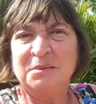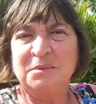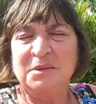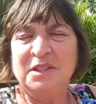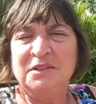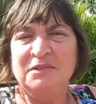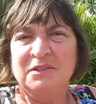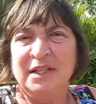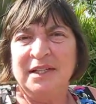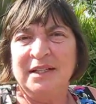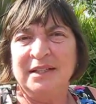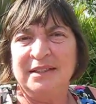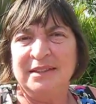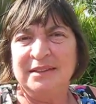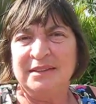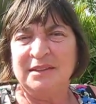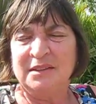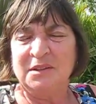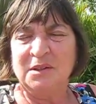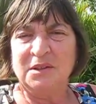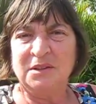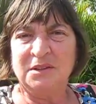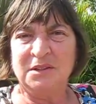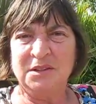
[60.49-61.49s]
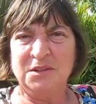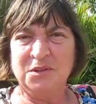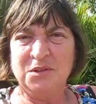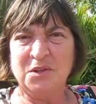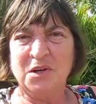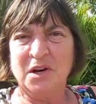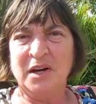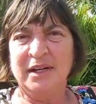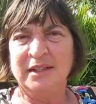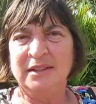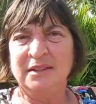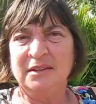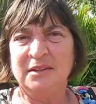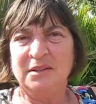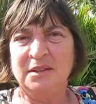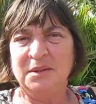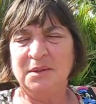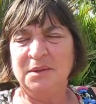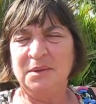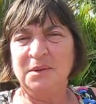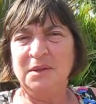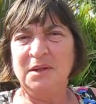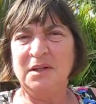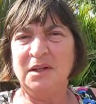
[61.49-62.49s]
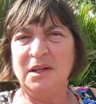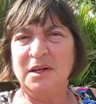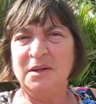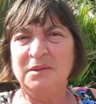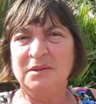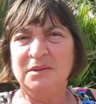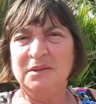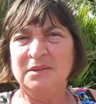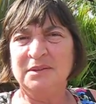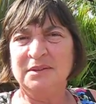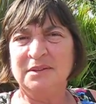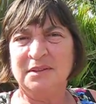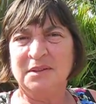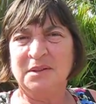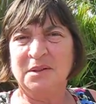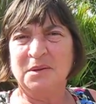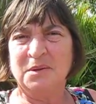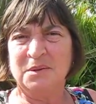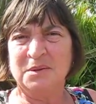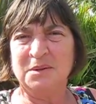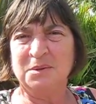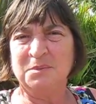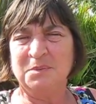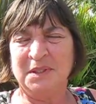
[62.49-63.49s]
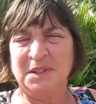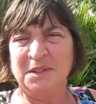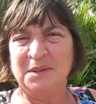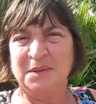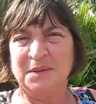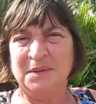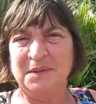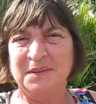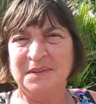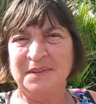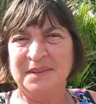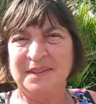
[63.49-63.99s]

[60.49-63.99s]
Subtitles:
we really started trying to close the hospitals.